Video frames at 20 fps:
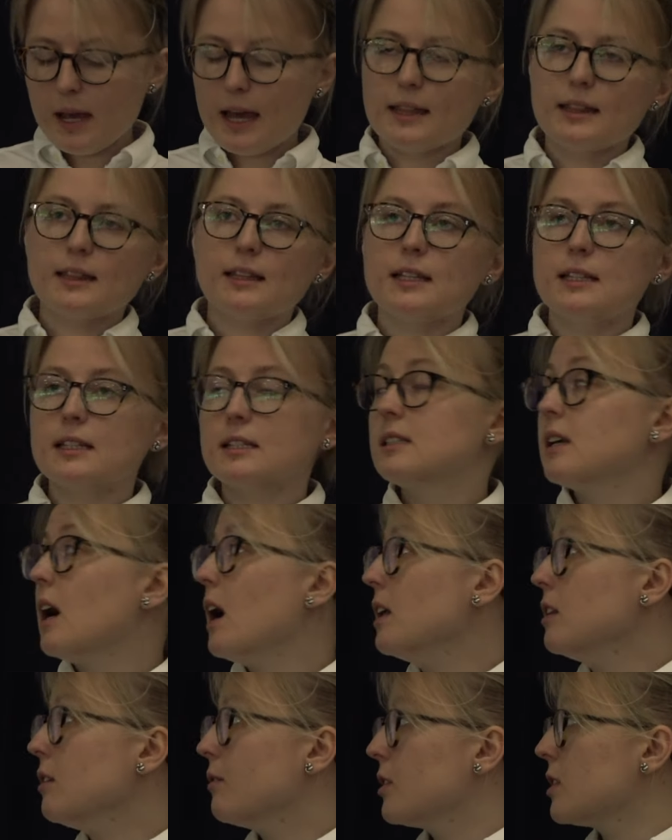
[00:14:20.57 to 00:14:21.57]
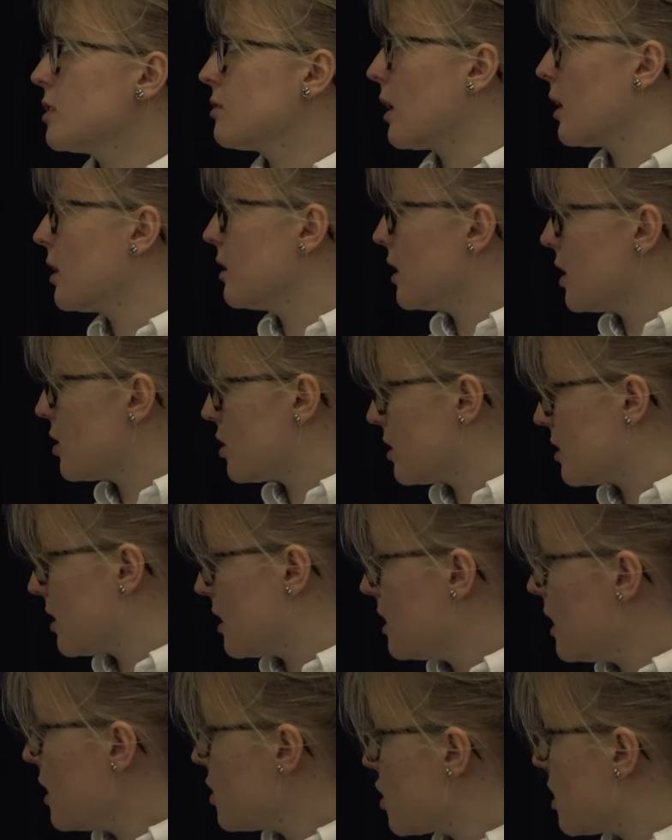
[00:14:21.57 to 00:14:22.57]
And the design of these regulations
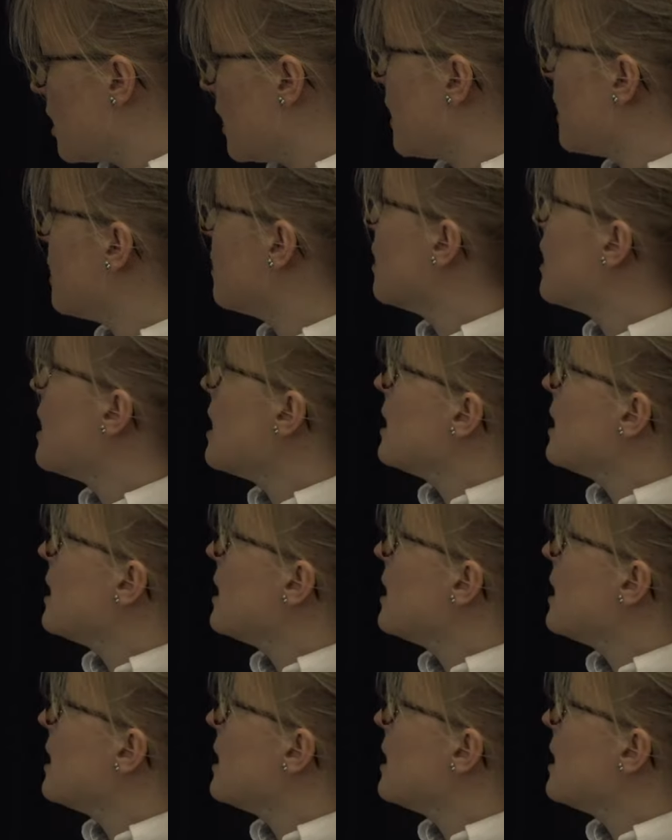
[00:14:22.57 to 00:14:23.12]
initially